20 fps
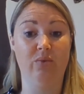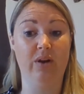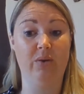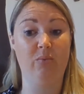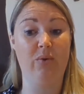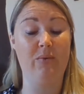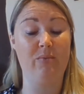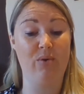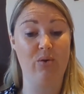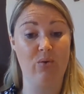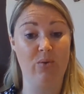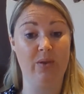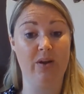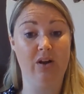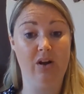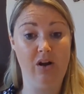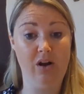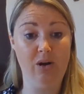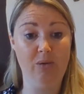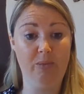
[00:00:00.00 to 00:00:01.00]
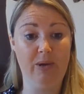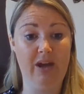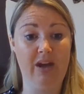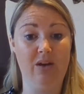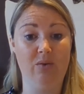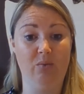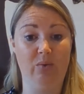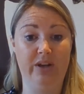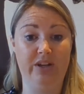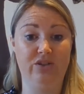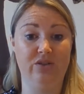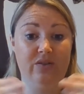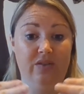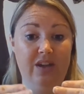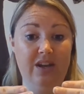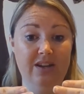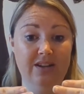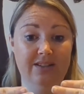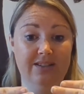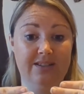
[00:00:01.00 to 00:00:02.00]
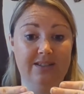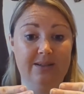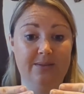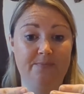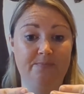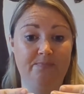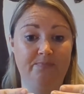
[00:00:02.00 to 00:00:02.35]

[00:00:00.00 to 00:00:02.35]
when we're on the carpet, we do this,